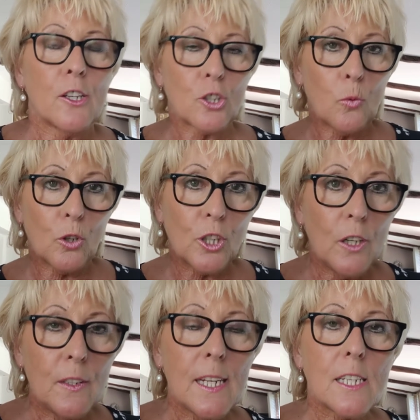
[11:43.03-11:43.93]
So what
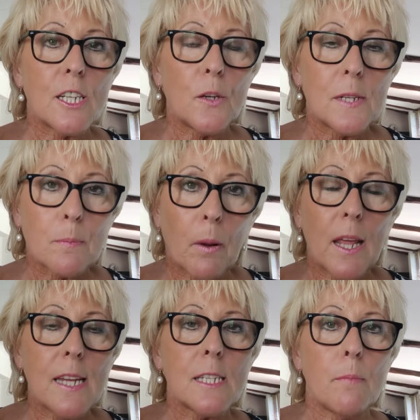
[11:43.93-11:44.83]
you need to do is
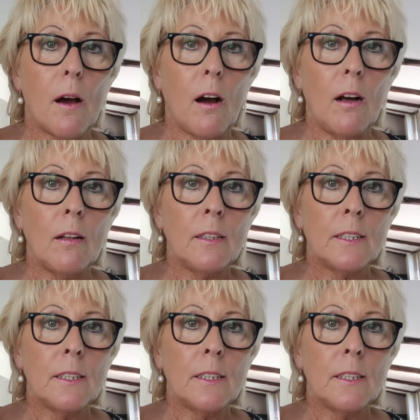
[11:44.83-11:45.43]
play smart